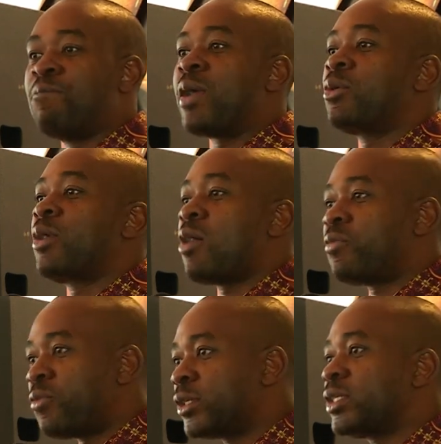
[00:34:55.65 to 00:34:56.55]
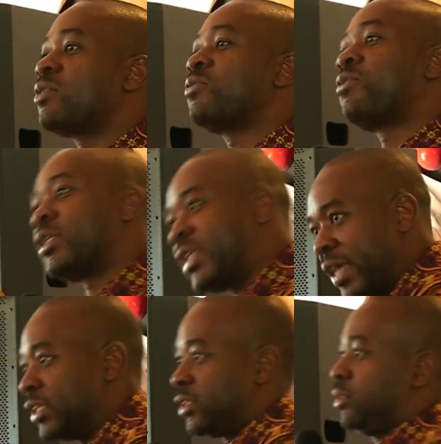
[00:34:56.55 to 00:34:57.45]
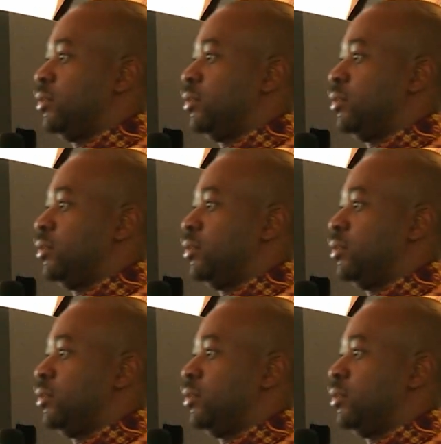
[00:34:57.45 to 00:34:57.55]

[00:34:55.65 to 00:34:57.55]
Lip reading: but we are voting for change.